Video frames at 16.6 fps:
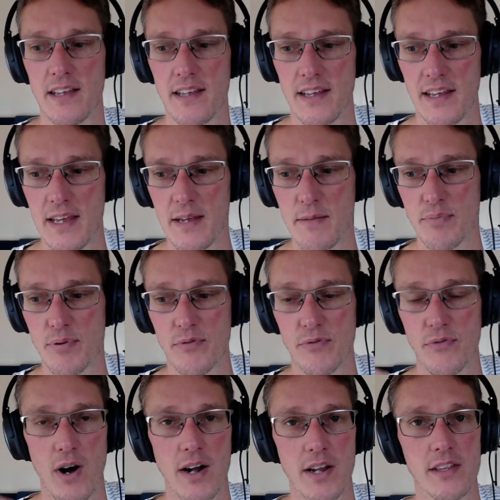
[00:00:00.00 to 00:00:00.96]
in
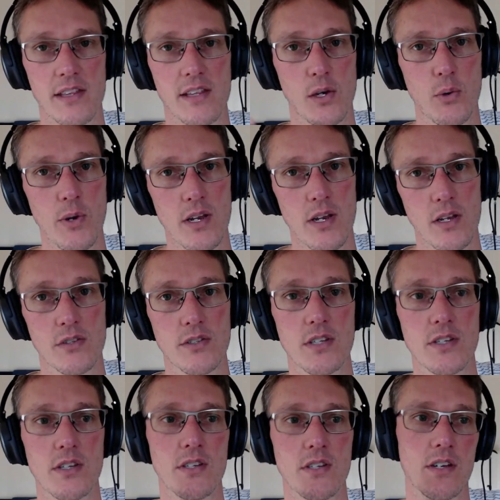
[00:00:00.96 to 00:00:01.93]
providing liquidity, because
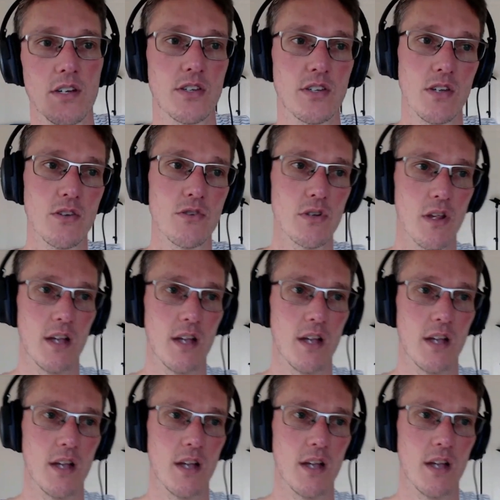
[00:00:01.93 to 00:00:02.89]
this is centralized
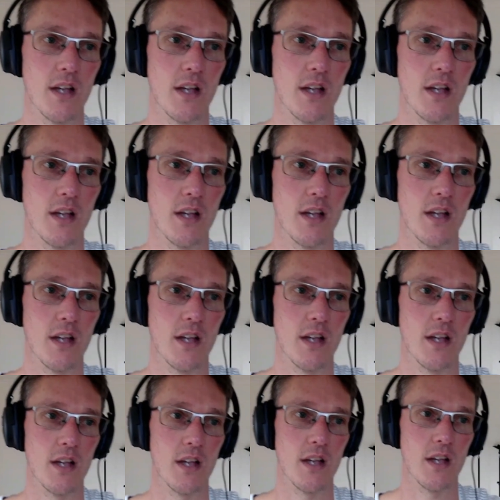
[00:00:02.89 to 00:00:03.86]
exchange,
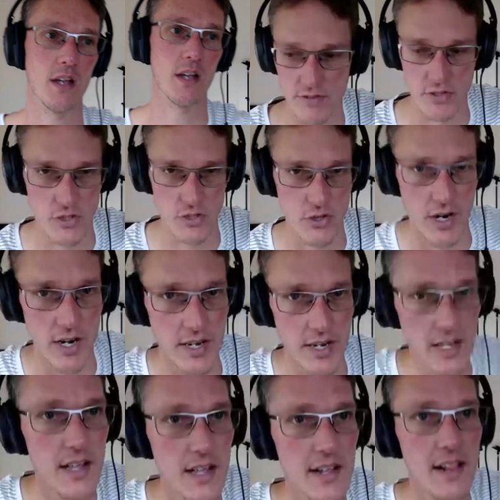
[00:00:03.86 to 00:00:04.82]
decentralized leverage
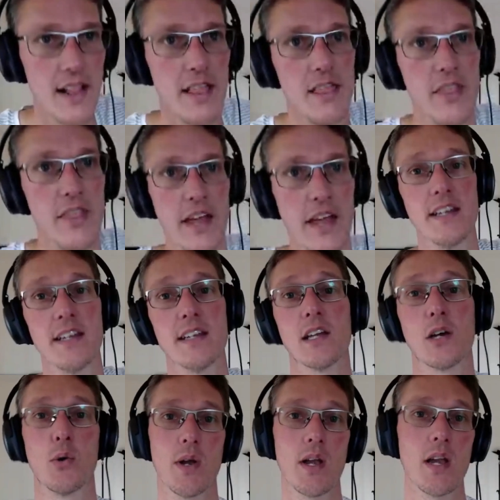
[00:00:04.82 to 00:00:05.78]
trading. They need
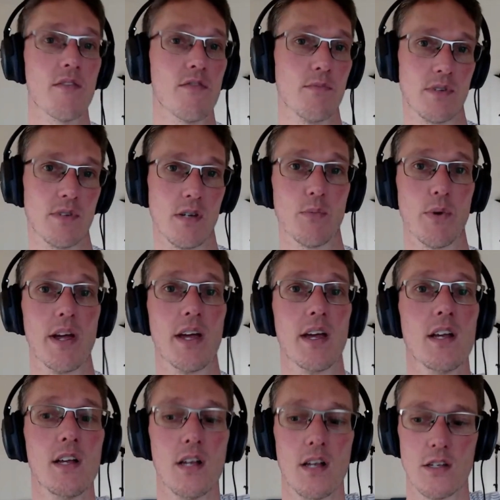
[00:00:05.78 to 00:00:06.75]
liquidity from somewhere.
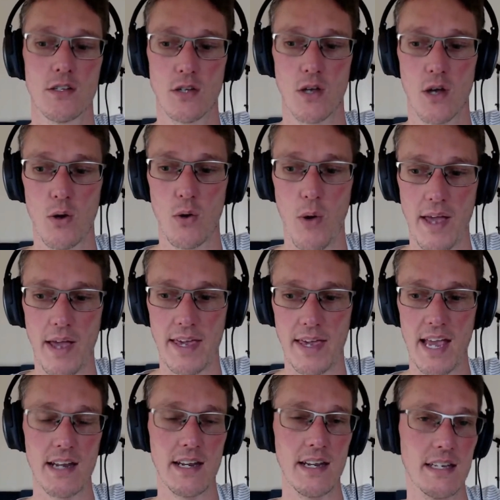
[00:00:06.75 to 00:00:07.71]
So
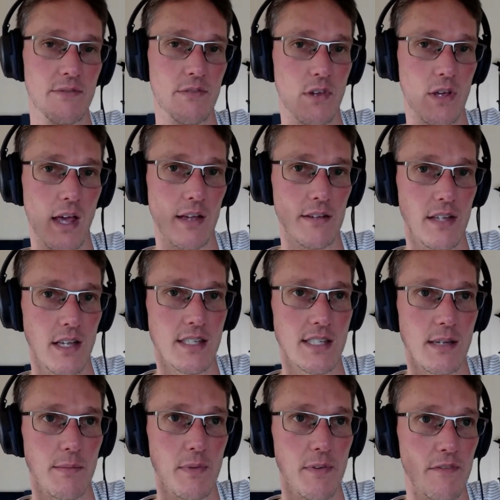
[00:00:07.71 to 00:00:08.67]
again, it
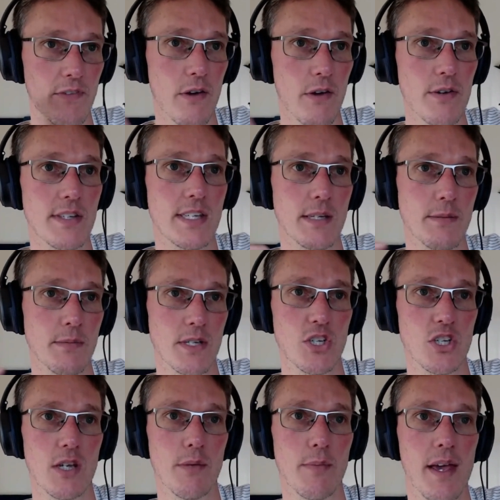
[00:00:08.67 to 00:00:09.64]
does something very similar
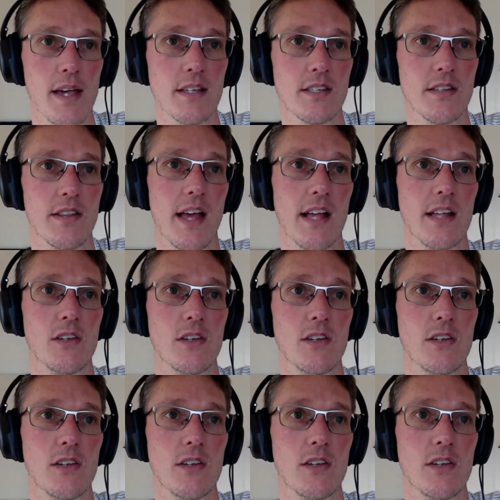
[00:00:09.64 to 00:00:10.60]
to GMX in that
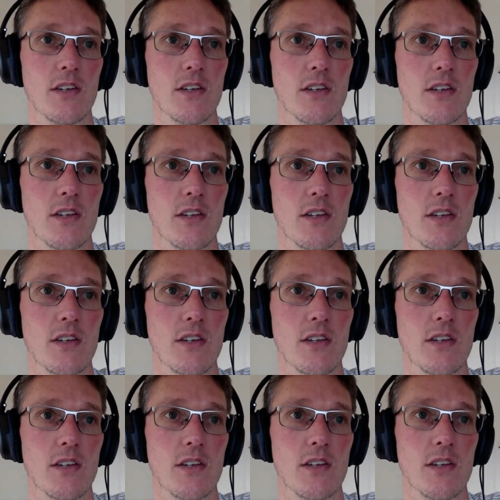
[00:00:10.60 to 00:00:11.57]
you can go and
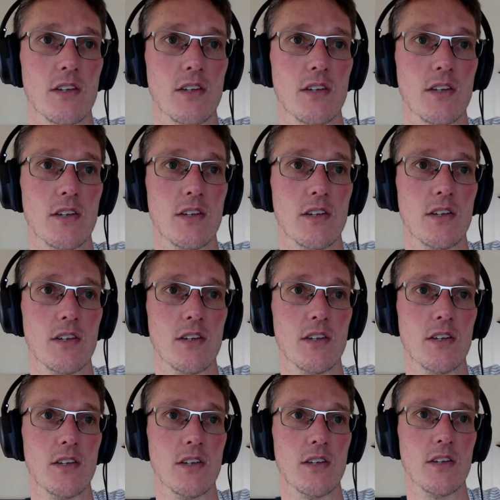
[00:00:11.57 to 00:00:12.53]
deposit a bunch of different
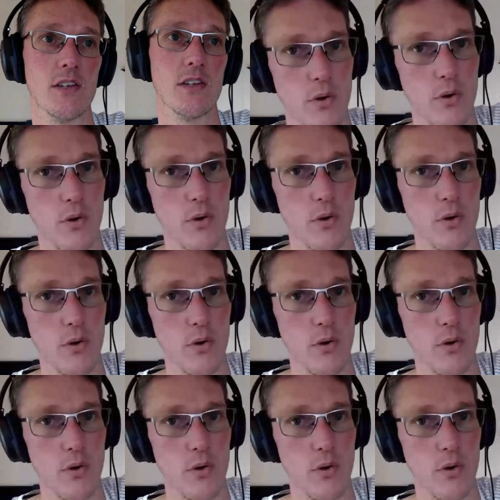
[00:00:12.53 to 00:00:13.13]
collaterals, wrap Bitcoin